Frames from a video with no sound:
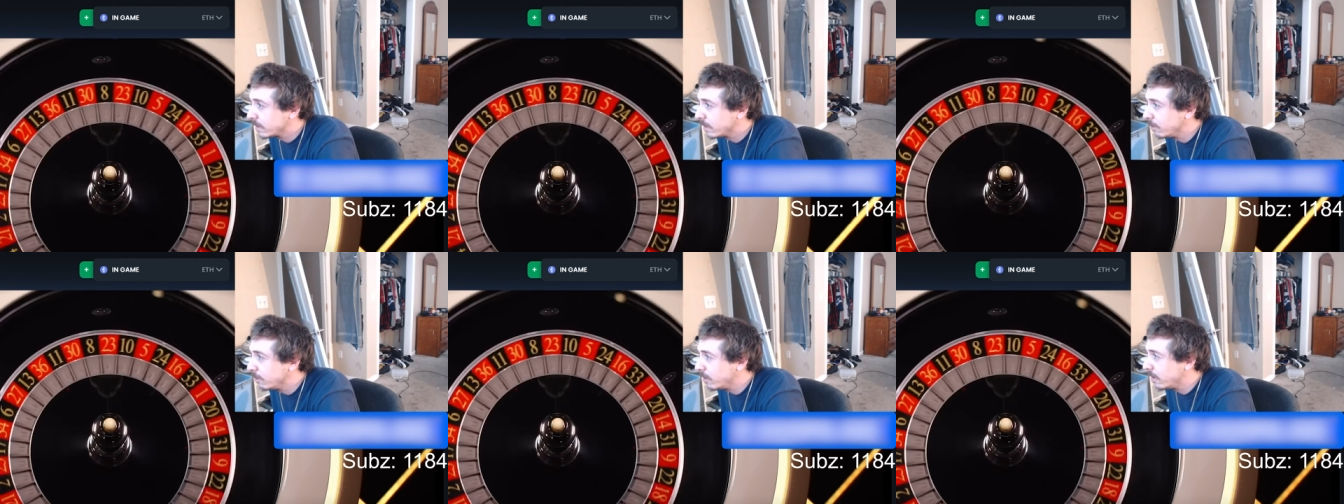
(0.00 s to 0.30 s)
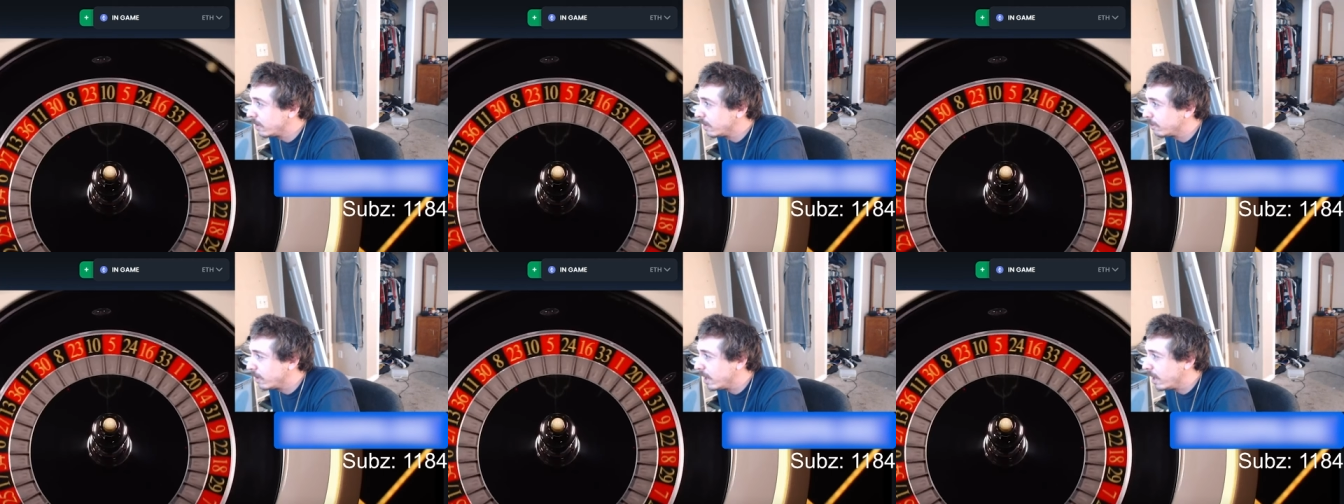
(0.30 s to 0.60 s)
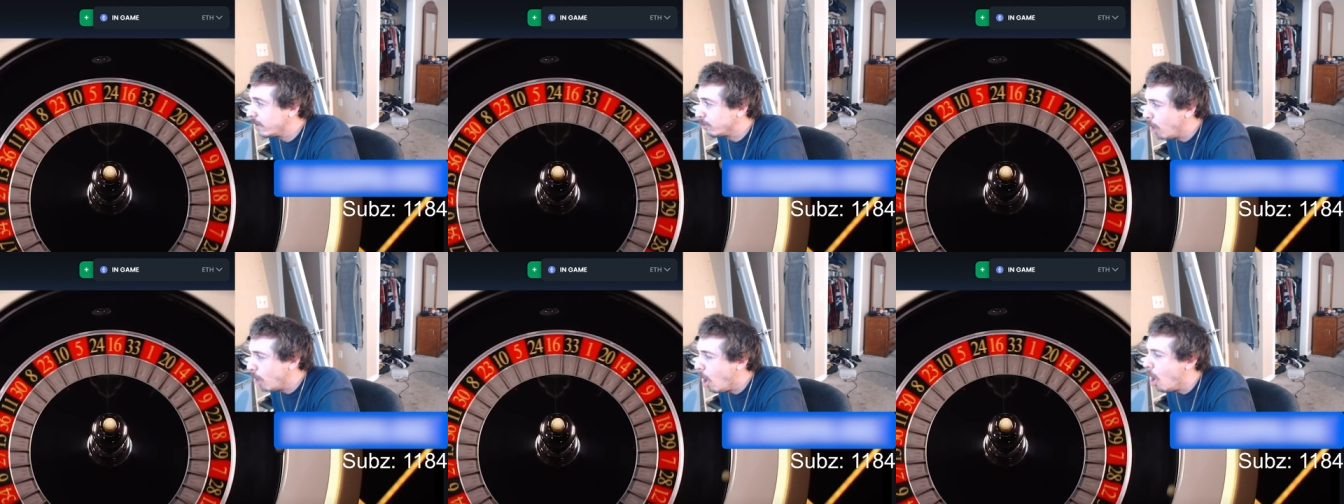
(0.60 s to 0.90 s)
Come on,
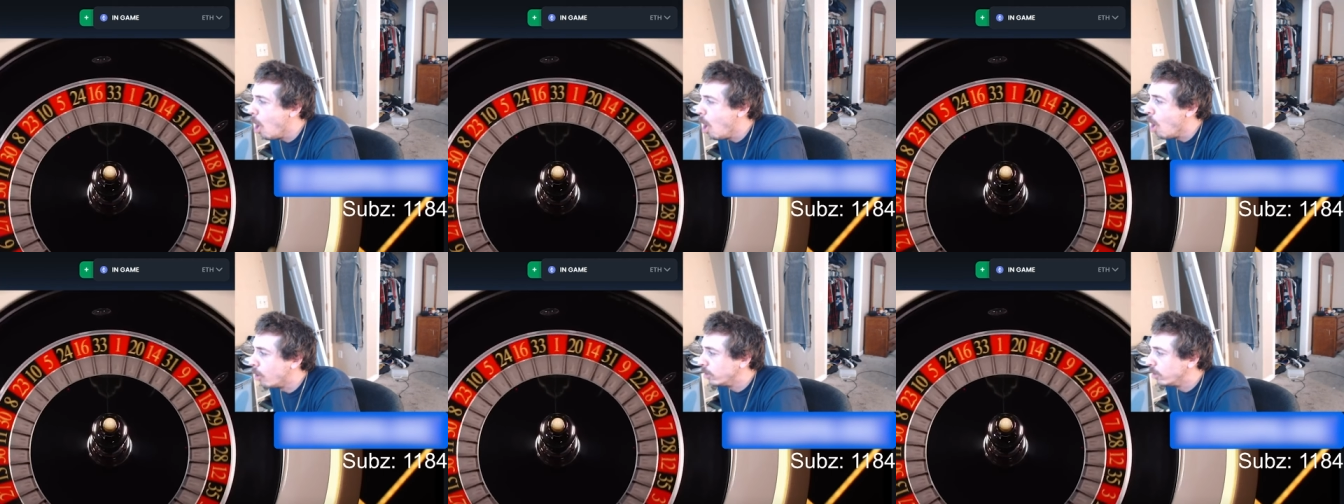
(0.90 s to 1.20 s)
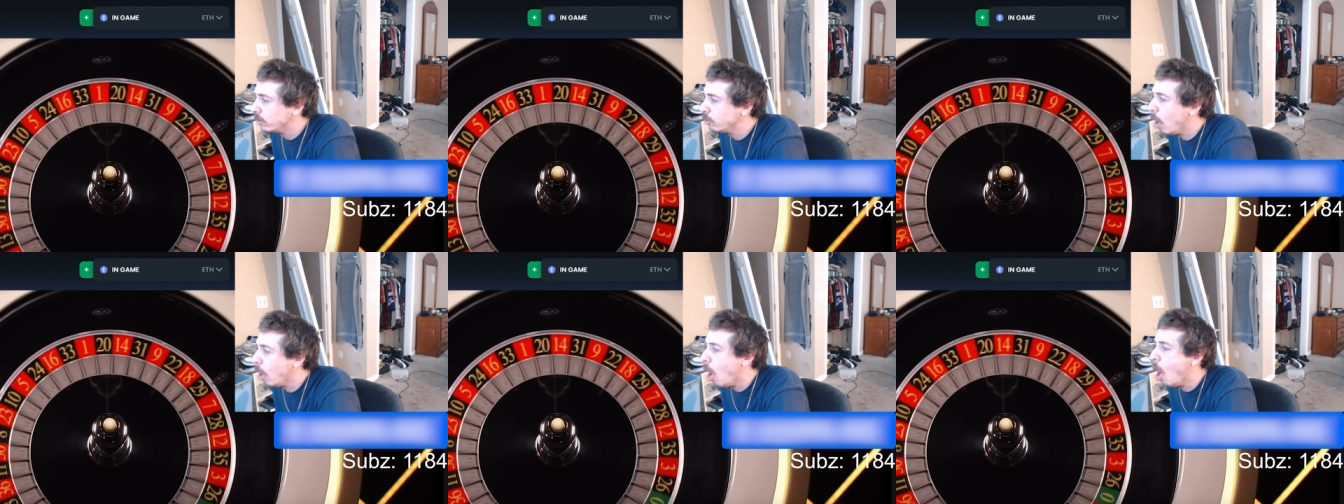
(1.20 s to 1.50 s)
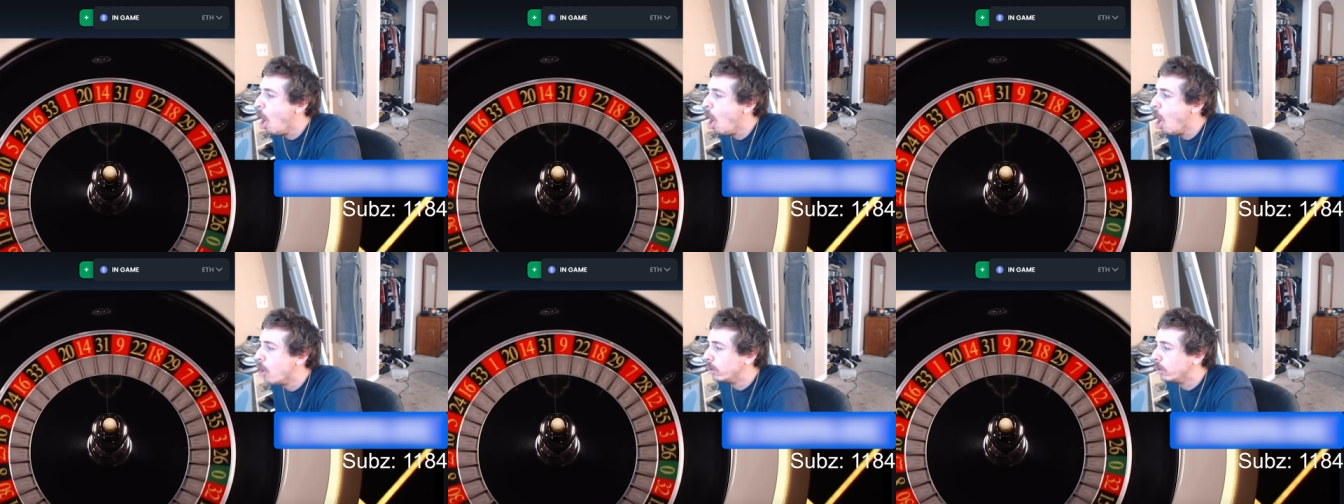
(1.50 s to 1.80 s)
Red. Roll!
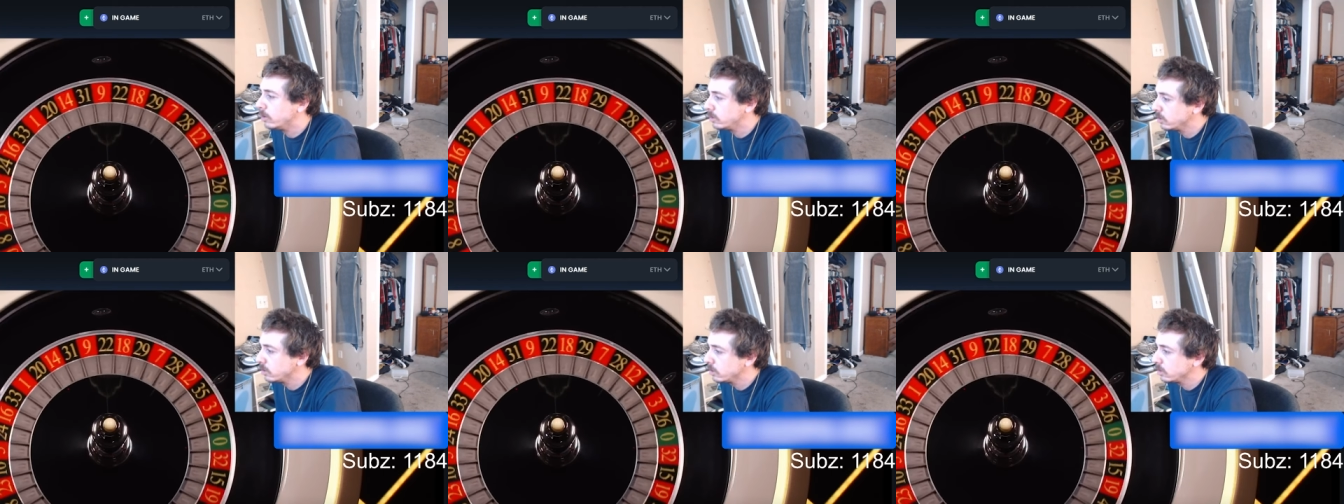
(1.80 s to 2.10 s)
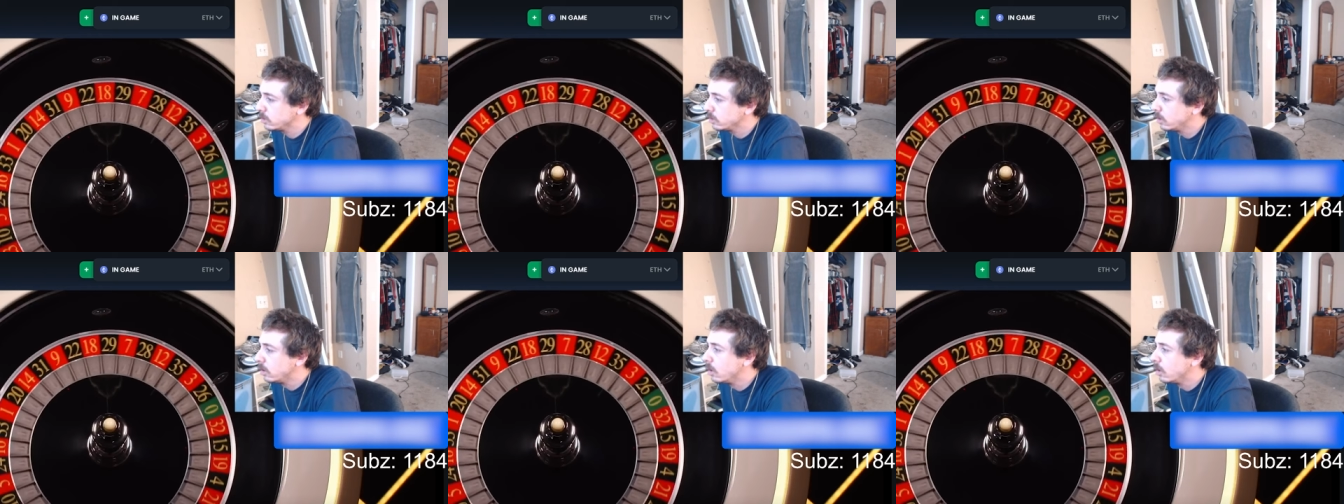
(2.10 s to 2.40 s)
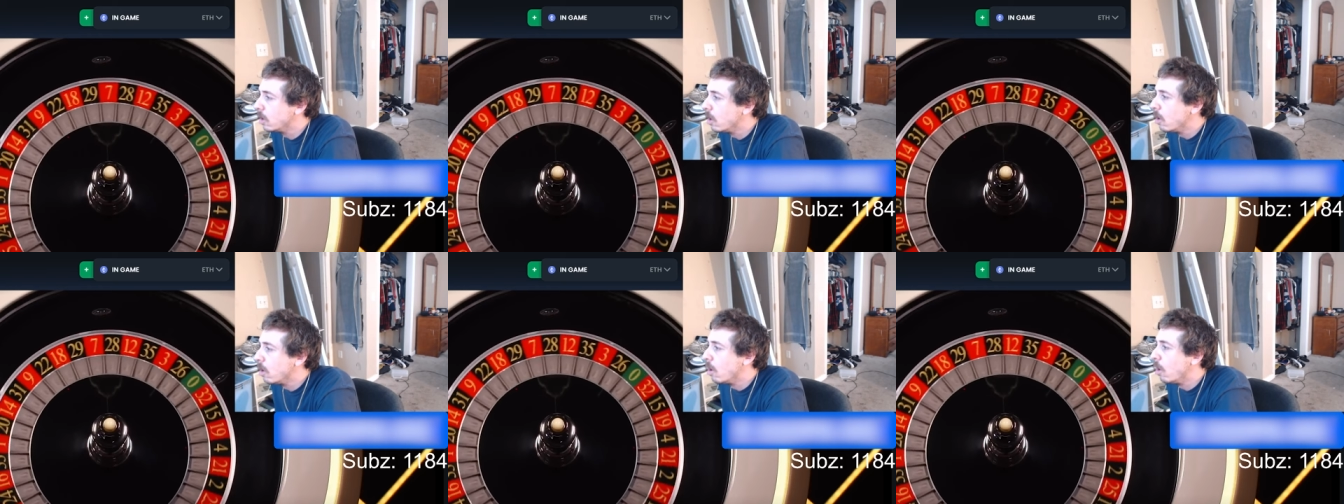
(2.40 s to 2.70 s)
Roll!
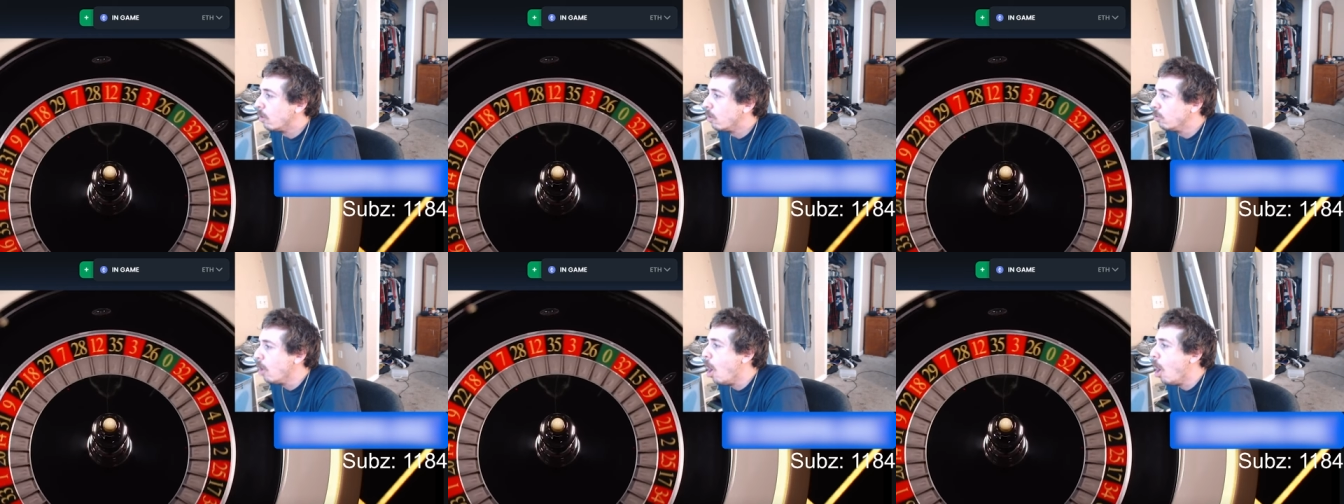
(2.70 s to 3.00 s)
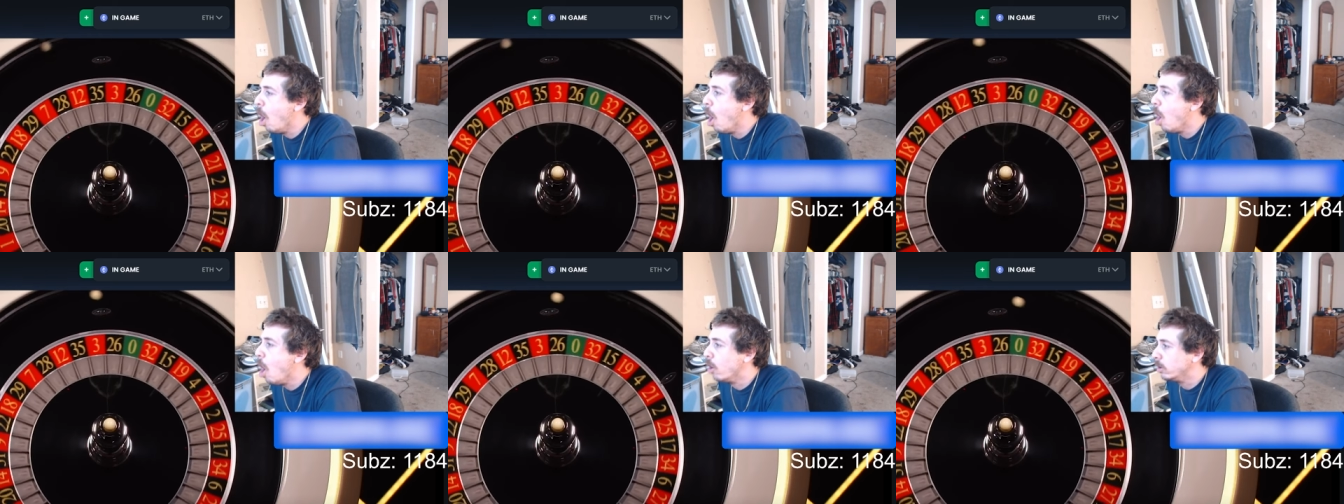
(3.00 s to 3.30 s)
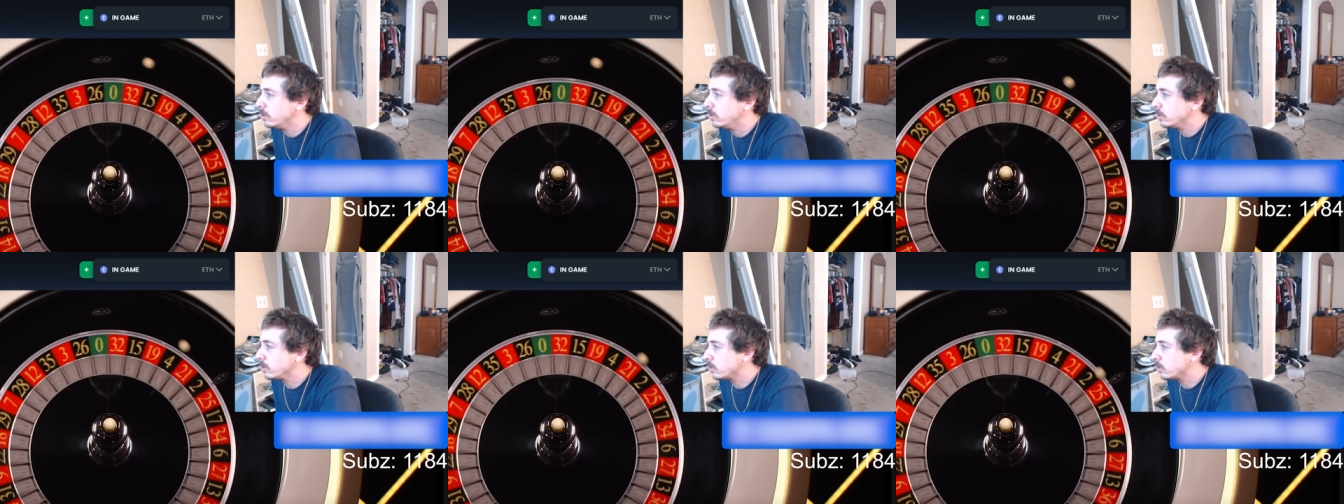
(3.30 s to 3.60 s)

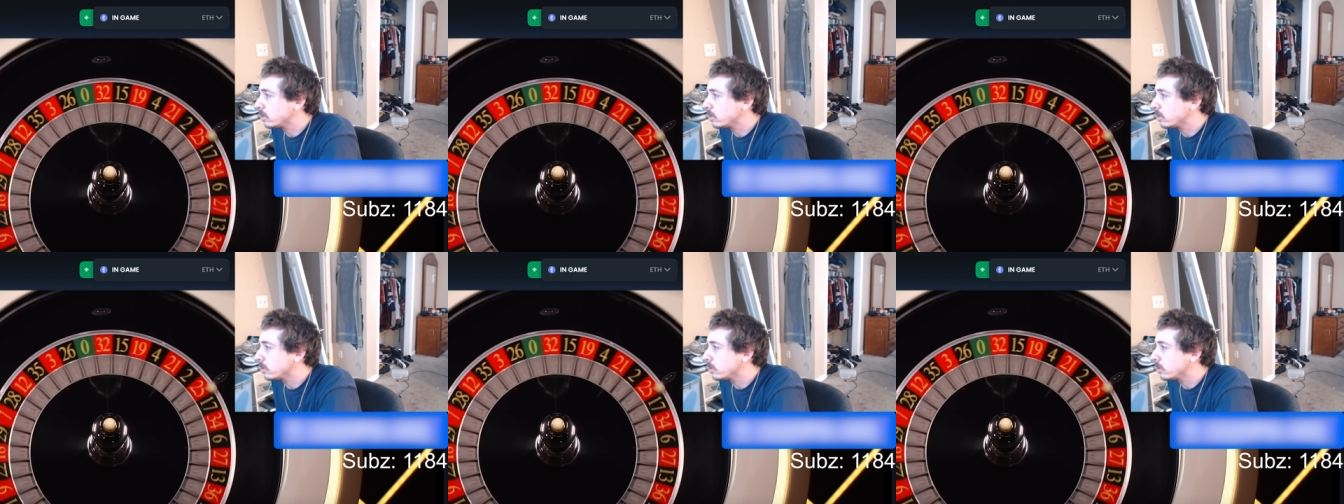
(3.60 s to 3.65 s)
Roll!